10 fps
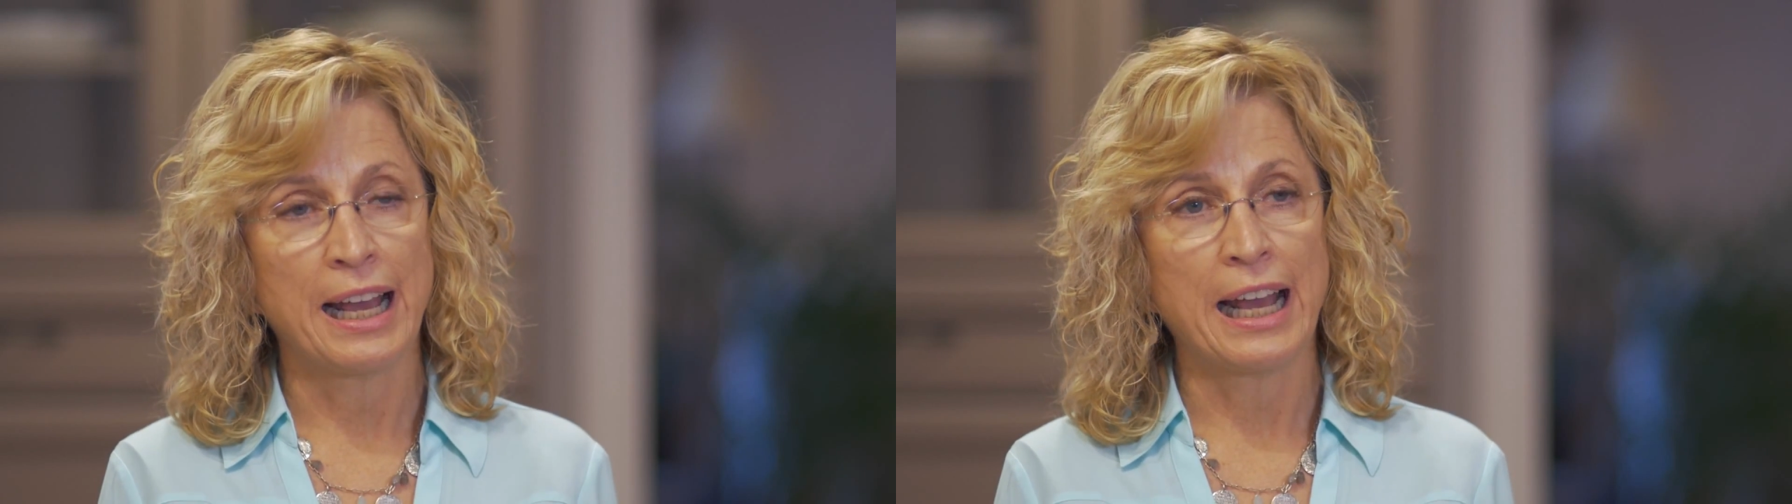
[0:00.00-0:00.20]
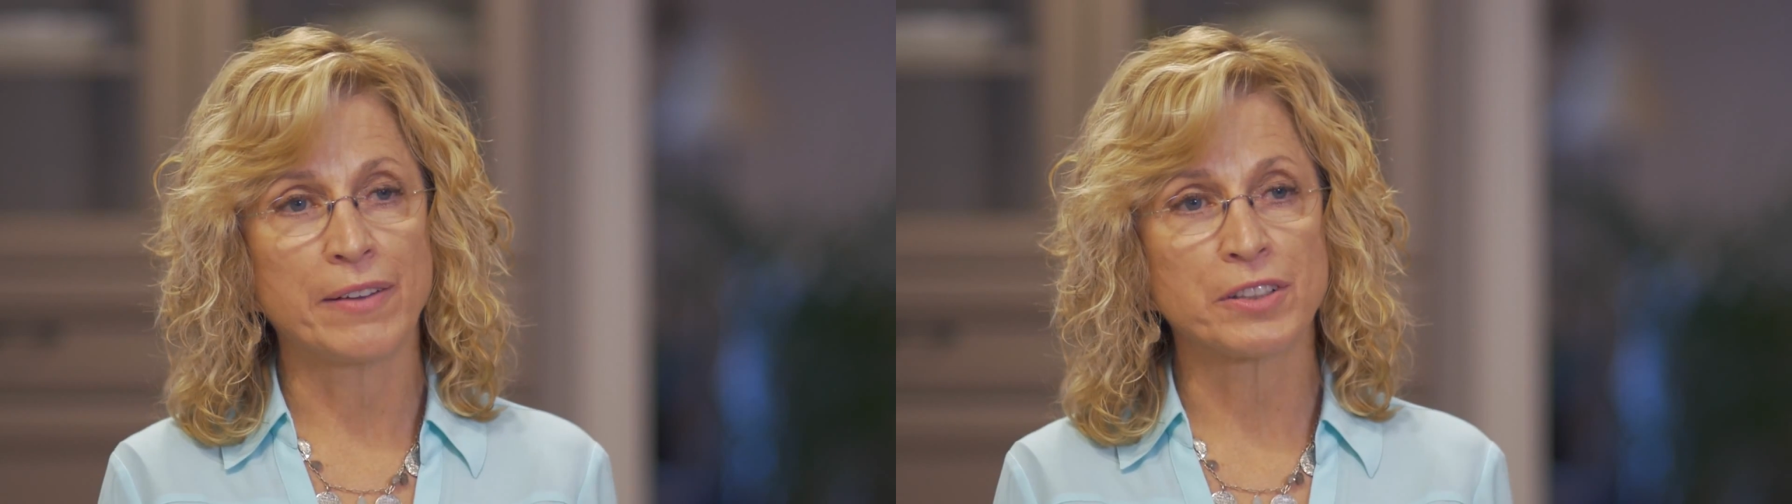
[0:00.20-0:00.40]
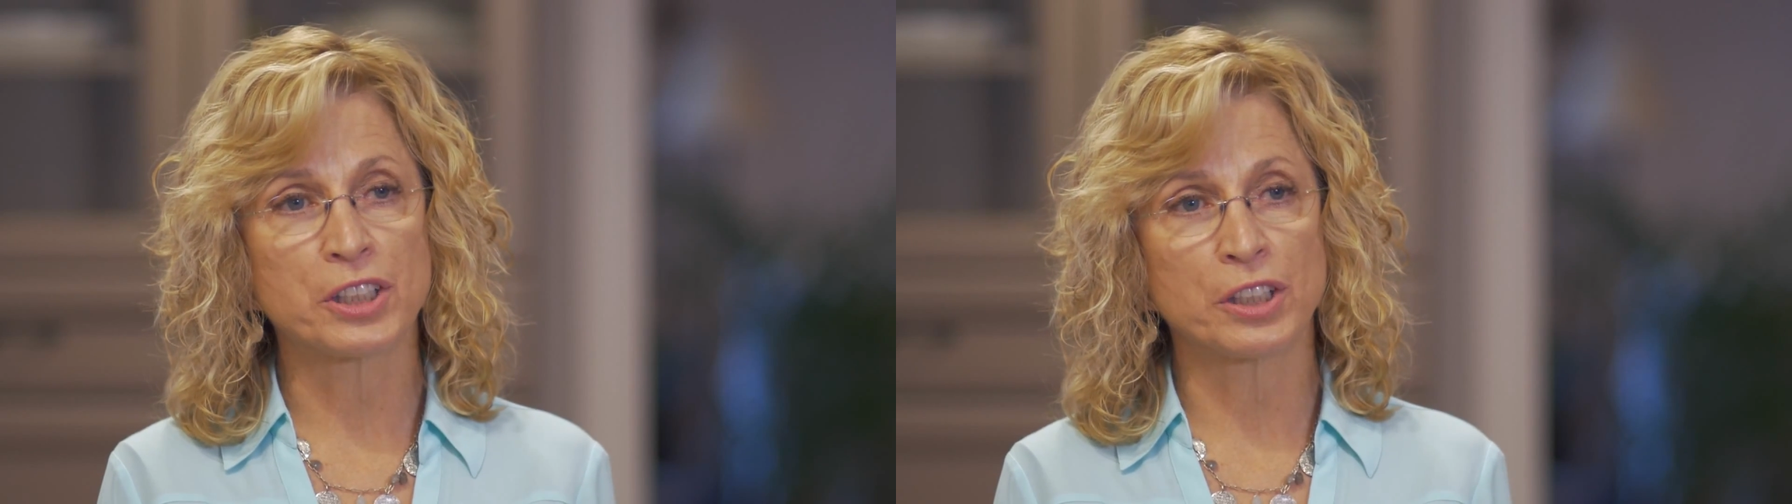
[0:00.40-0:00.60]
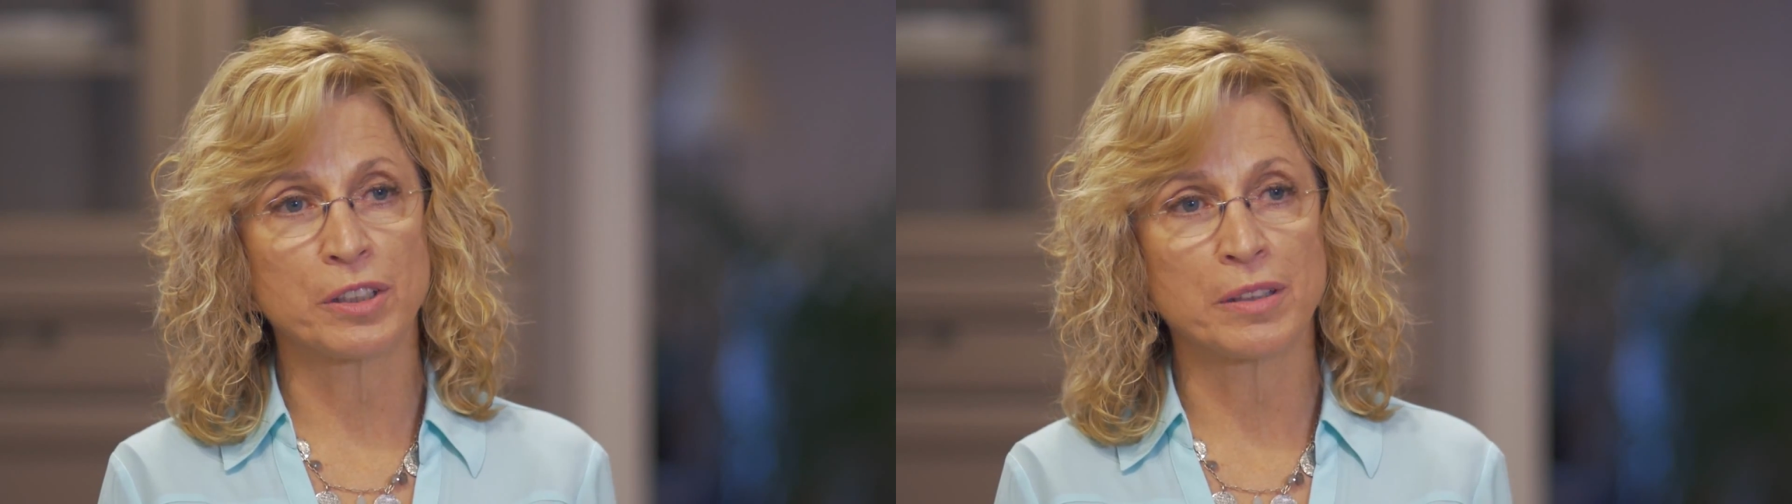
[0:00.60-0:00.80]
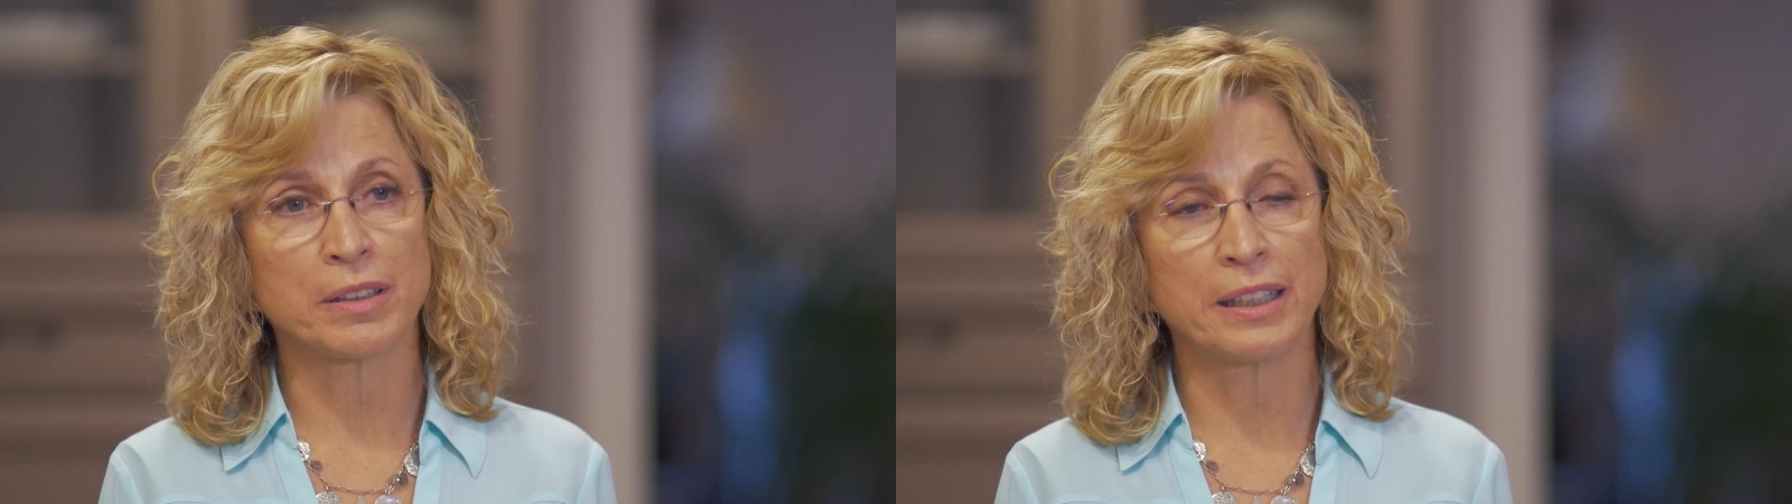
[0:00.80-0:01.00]
have a
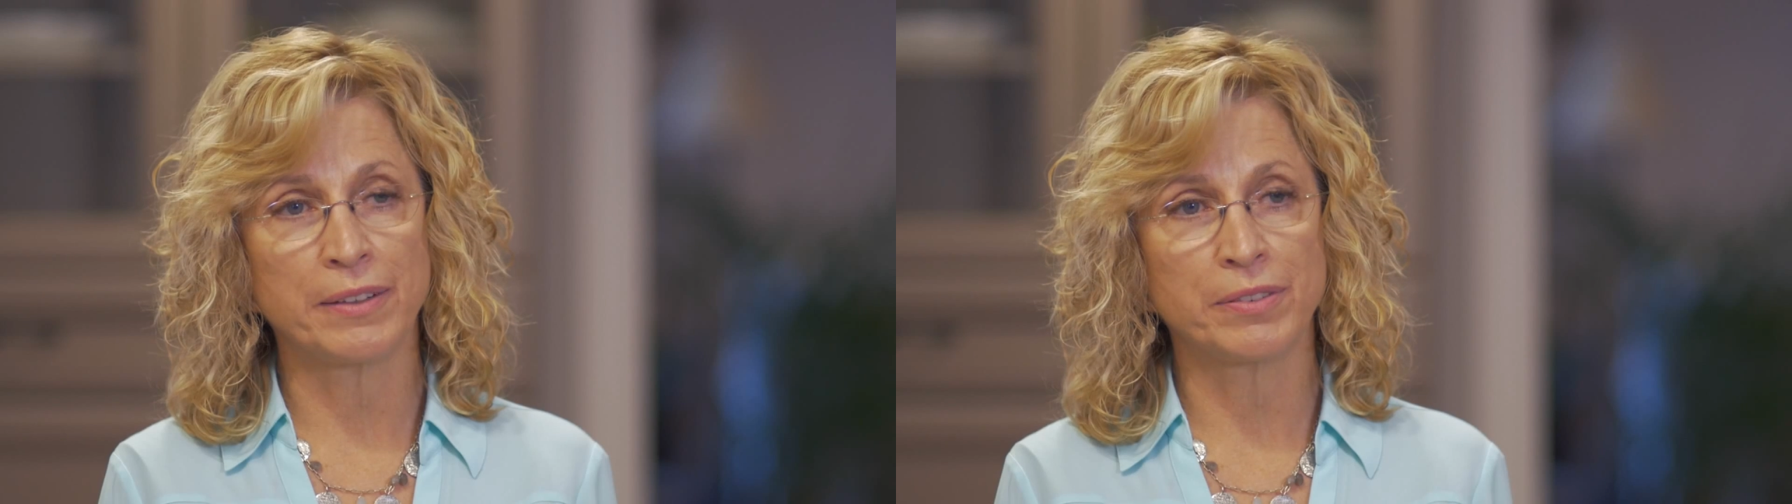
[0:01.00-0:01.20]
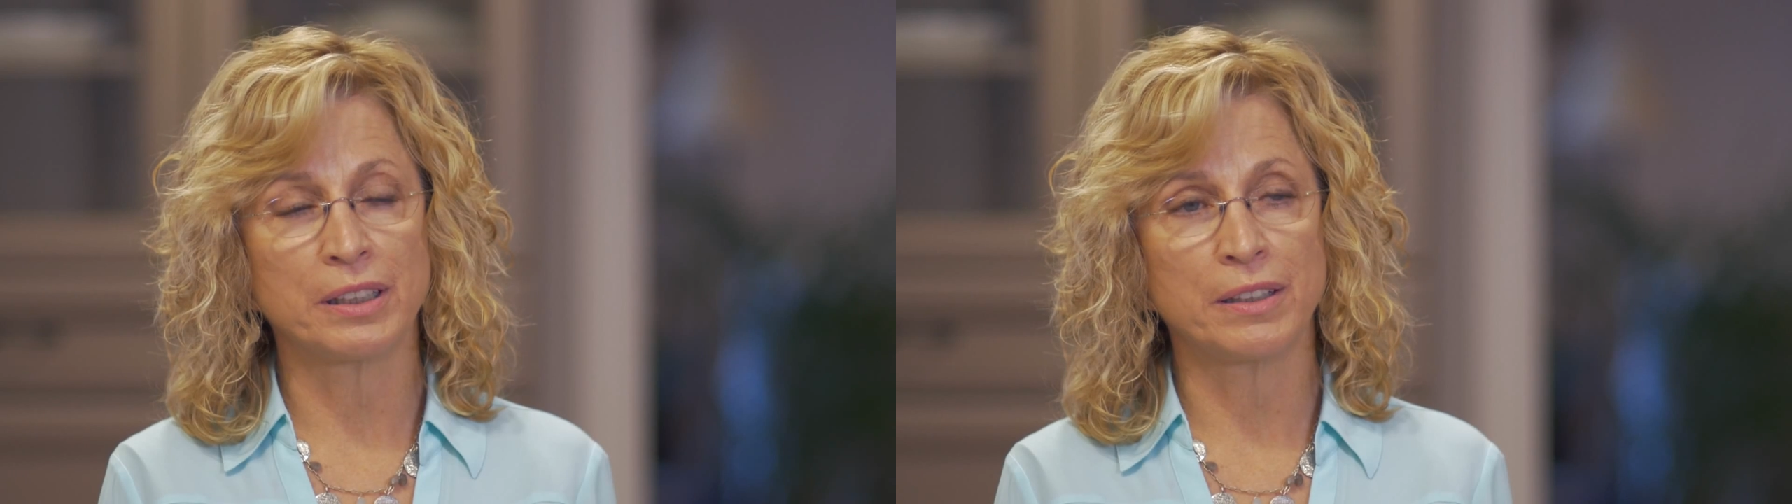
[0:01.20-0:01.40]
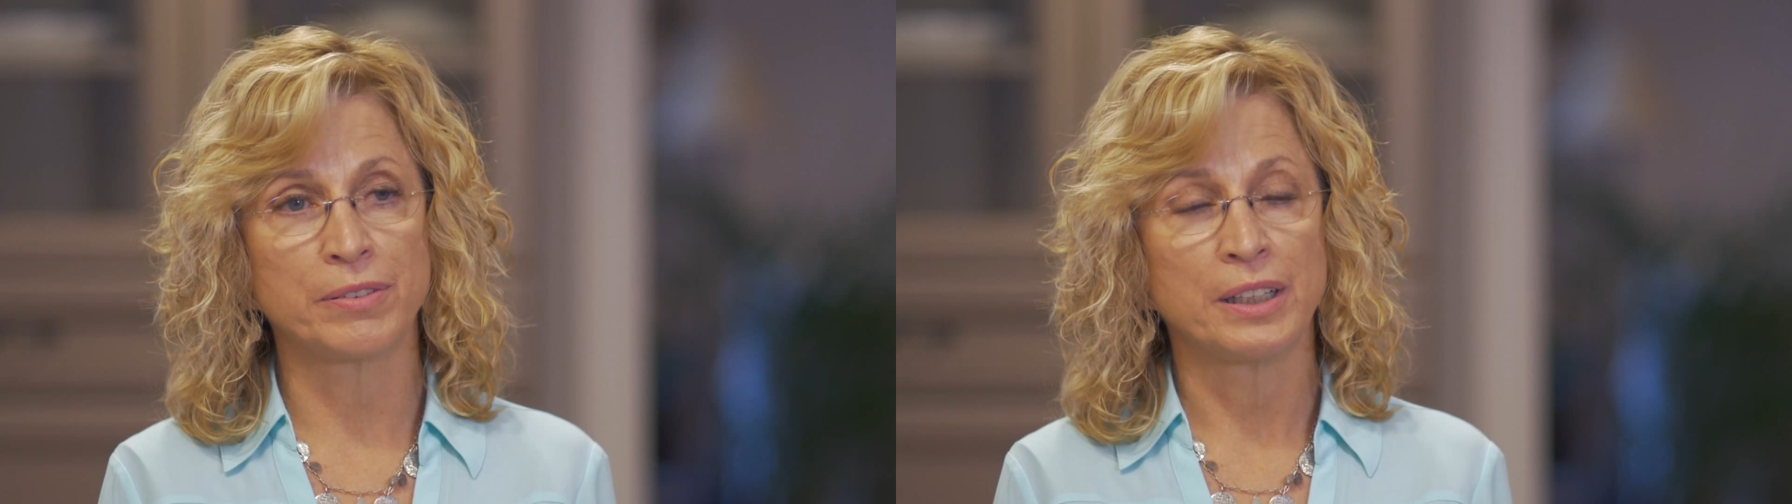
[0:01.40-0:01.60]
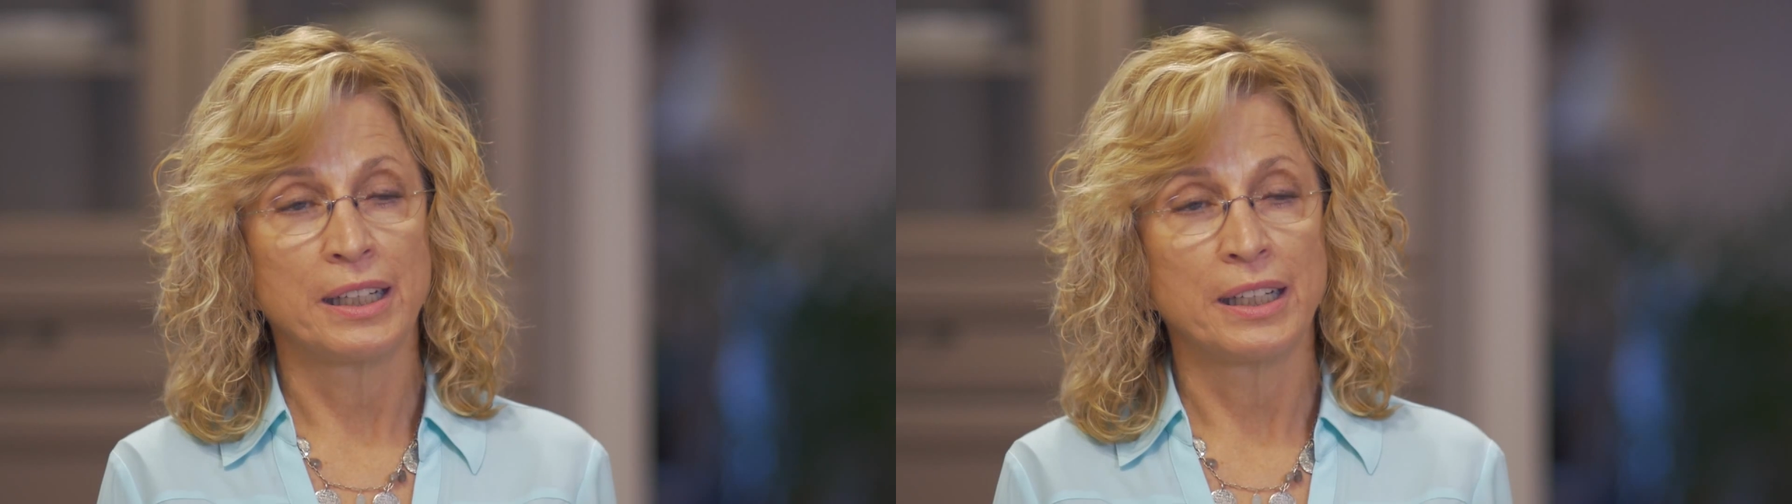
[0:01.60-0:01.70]
certain level of